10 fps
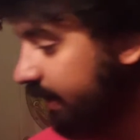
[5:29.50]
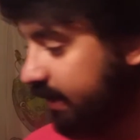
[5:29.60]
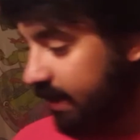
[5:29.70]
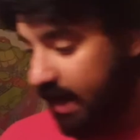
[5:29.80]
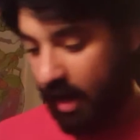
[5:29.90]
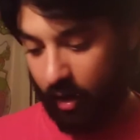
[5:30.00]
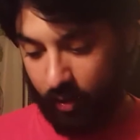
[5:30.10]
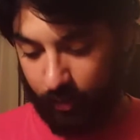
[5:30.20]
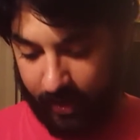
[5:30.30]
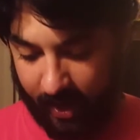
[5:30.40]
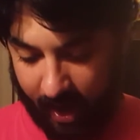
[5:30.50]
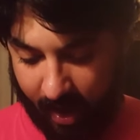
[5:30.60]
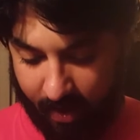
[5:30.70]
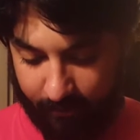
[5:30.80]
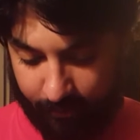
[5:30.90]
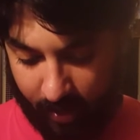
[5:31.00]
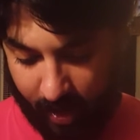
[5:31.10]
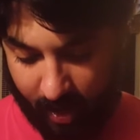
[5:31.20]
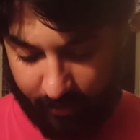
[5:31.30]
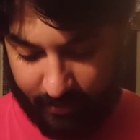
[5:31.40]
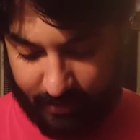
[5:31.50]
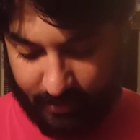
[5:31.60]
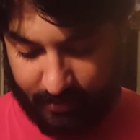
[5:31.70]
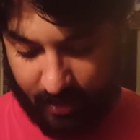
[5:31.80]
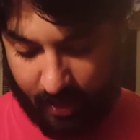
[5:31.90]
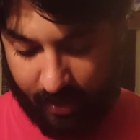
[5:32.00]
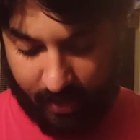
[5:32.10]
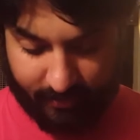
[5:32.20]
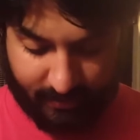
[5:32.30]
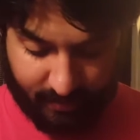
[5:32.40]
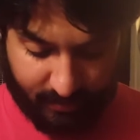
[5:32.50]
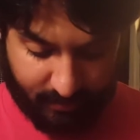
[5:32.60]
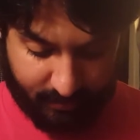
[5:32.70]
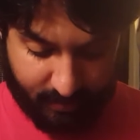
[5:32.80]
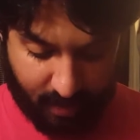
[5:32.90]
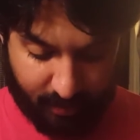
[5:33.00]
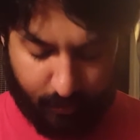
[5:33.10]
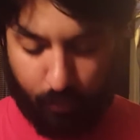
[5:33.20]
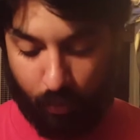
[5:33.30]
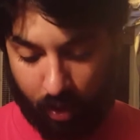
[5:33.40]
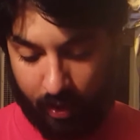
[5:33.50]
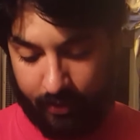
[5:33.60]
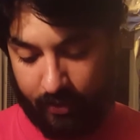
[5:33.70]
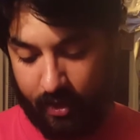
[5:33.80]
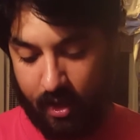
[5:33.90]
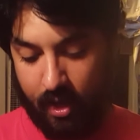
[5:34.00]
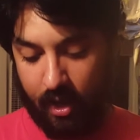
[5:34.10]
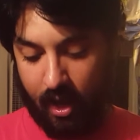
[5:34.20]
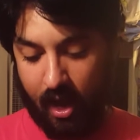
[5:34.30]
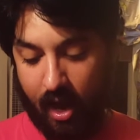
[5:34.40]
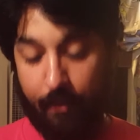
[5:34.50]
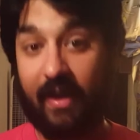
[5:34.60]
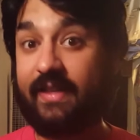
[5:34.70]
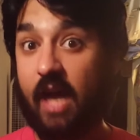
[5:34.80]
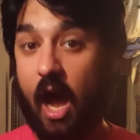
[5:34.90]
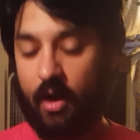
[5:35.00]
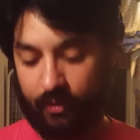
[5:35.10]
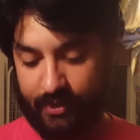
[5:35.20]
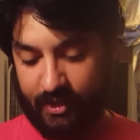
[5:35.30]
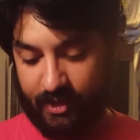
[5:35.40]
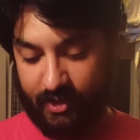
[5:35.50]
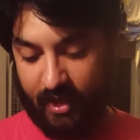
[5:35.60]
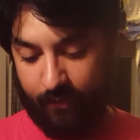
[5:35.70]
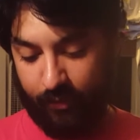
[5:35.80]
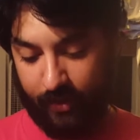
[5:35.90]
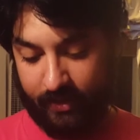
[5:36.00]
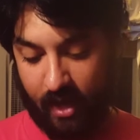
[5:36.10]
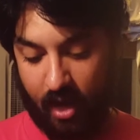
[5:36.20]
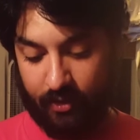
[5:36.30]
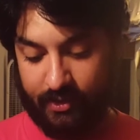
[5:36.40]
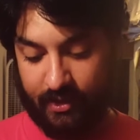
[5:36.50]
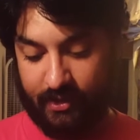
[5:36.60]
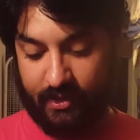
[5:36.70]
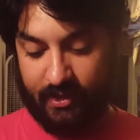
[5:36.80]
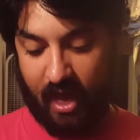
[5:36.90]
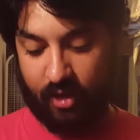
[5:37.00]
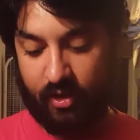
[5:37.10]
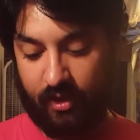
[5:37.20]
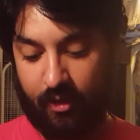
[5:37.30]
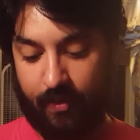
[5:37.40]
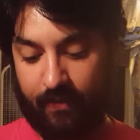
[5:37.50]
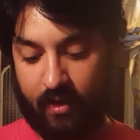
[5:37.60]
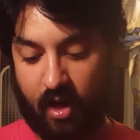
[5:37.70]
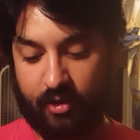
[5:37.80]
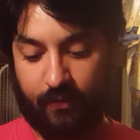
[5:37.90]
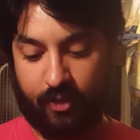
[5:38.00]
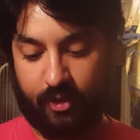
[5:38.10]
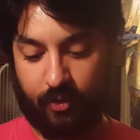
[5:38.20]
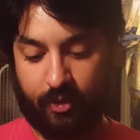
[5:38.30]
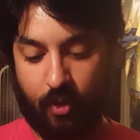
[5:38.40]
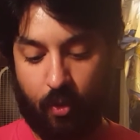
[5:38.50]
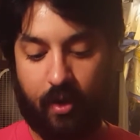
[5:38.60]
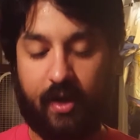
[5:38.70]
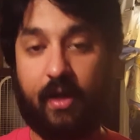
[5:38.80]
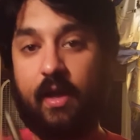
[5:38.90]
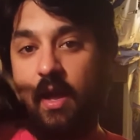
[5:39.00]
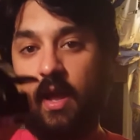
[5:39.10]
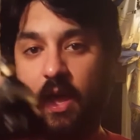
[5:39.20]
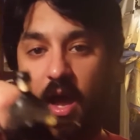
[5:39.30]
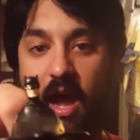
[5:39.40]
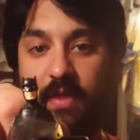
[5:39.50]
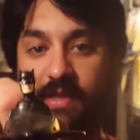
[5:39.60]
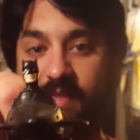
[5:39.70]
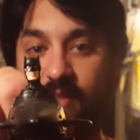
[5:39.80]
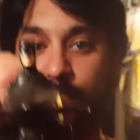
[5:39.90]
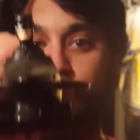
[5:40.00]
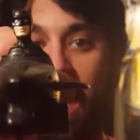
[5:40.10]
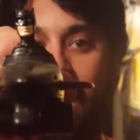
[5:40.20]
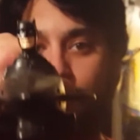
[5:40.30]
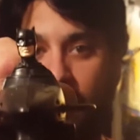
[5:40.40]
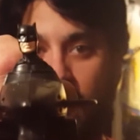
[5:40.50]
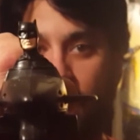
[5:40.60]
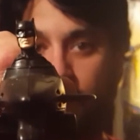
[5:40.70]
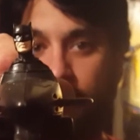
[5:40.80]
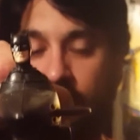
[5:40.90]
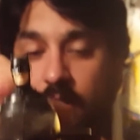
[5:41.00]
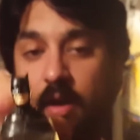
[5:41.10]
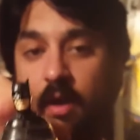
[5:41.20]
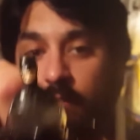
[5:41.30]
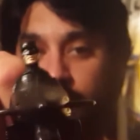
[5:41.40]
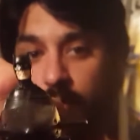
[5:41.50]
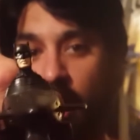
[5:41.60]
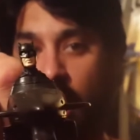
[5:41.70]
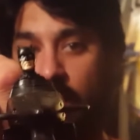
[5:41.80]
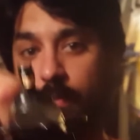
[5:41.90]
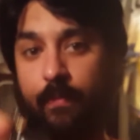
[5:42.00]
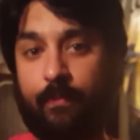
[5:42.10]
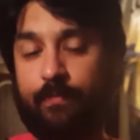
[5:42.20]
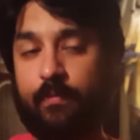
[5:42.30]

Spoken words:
Here we have, this is 1991 McDonald's. This is definitely McDonald's because this is actually a little bit of a controversial toy. This is Batman from